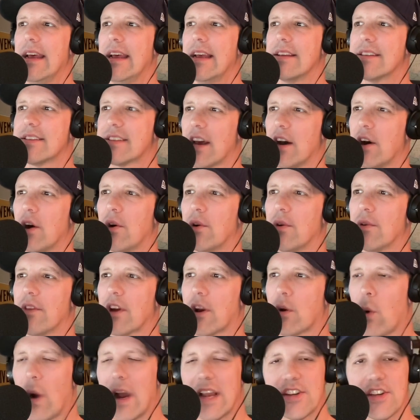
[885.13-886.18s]
So
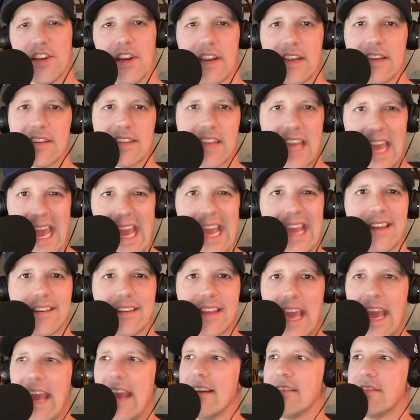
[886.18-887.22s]
the question is, can
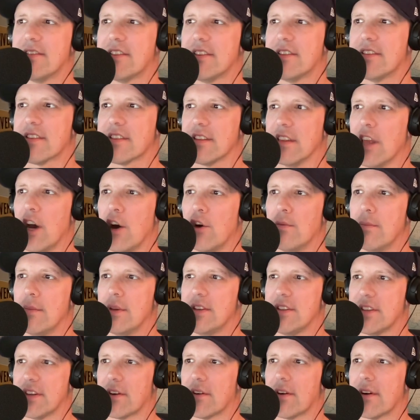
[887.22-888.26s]
Kansas slow
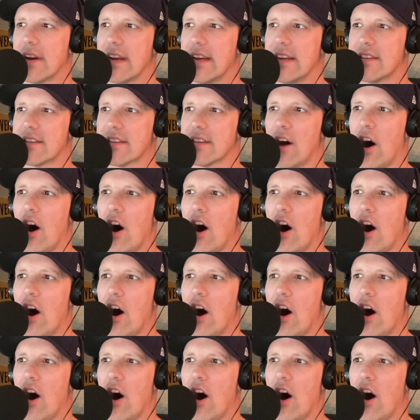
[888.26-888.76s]
Missouri's